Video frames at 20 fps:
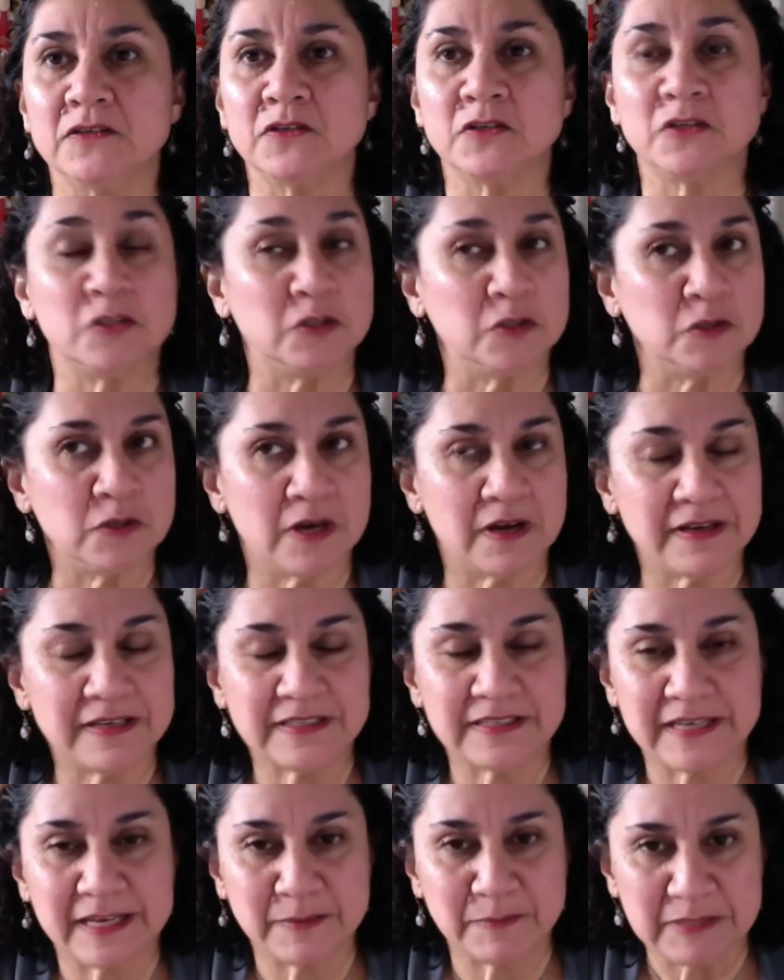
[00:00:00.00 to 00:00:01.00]
2
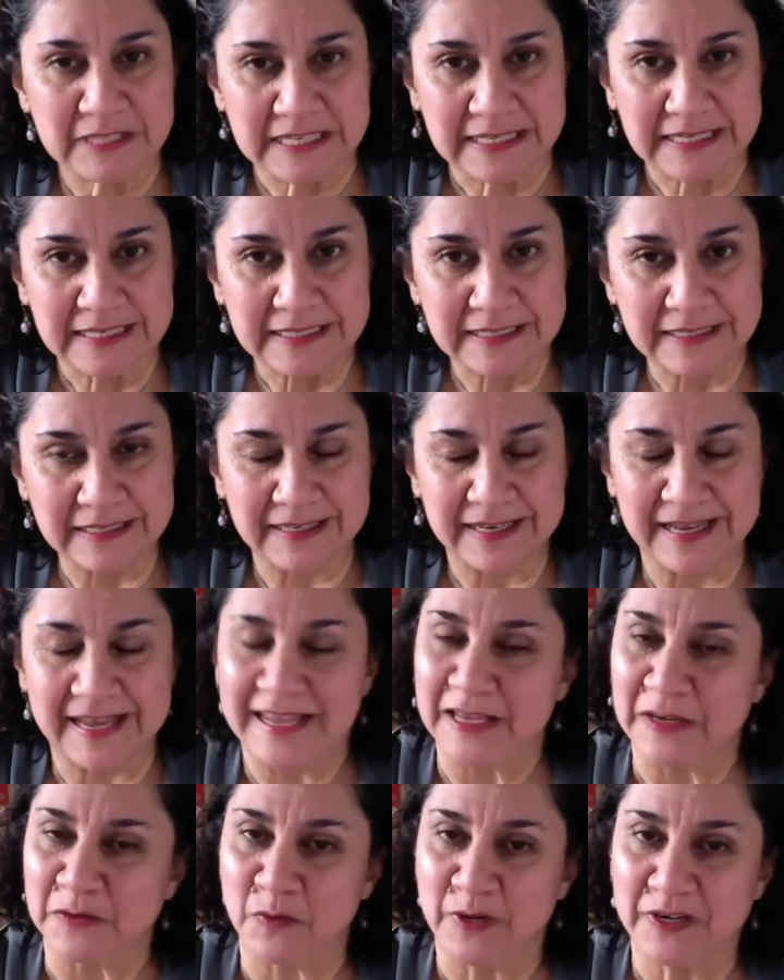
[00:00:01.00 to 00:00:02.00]
guys named Dean
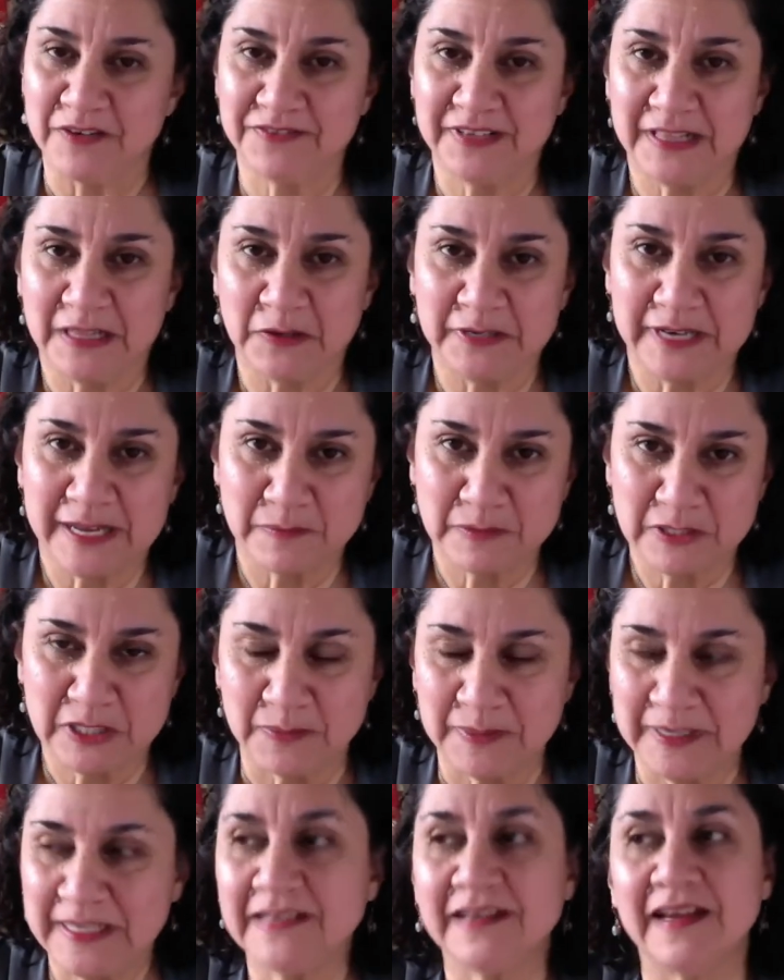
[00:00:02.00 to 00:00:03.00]
and 1 fellow named
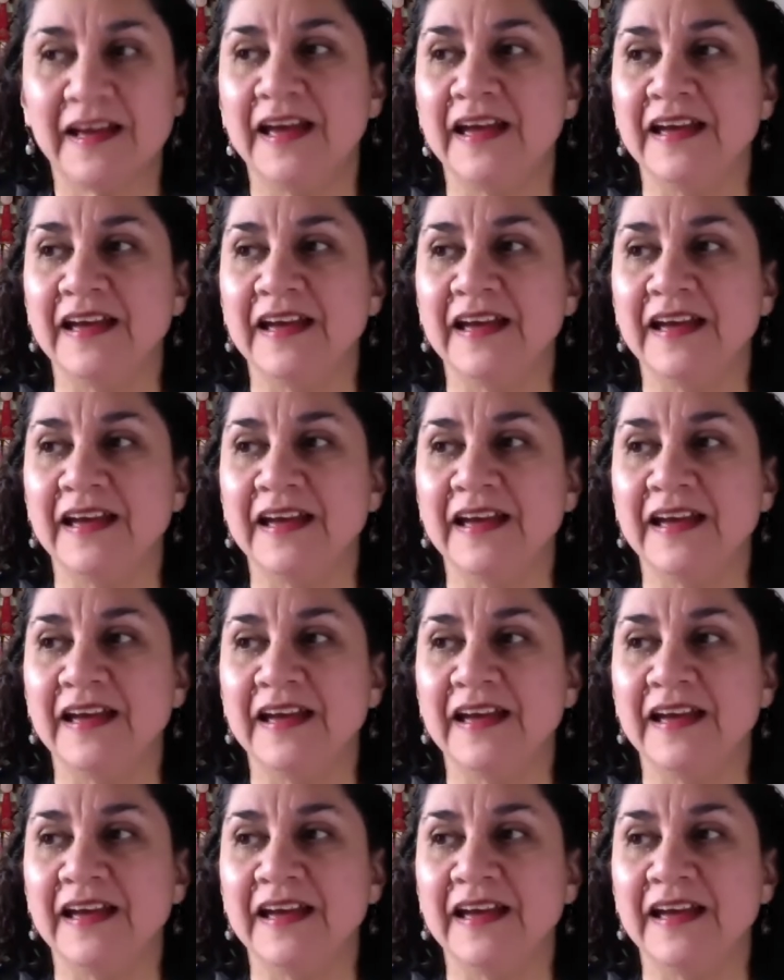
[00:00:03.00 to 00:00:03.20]
Jimmy,